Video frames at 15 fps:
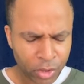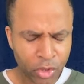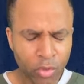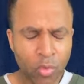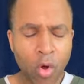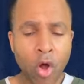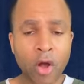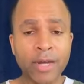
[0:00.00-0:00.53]

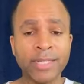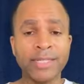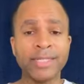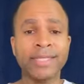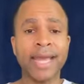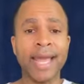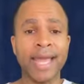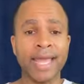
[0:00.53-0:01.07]
You are
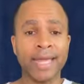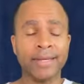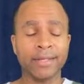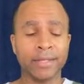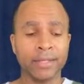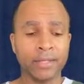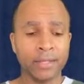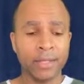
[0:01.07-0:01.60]

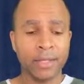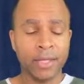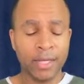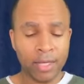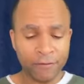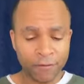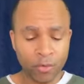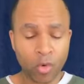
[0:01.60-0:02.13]
ordained.
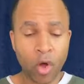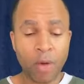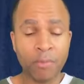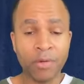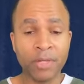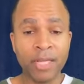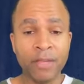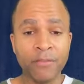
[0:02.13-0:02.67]
If you are a
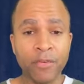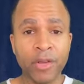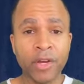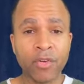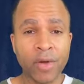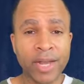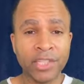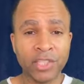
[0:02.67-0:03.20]
believer
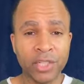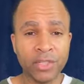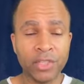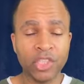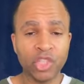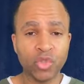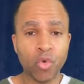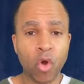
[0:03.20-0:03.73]
in Christ
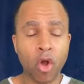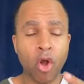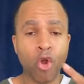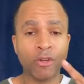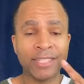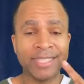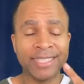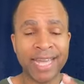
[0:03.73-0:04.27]
Jesus, you are
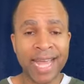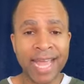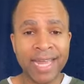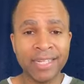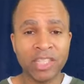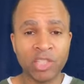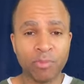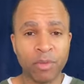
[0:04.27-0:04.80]

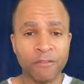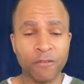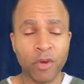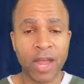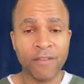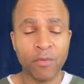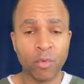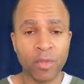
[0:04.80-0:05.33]
ordained to spend
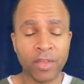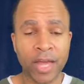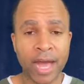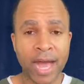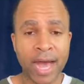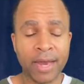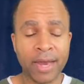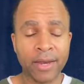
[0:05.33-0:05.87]
forever with
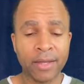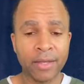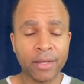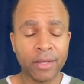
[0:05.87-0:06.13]
God.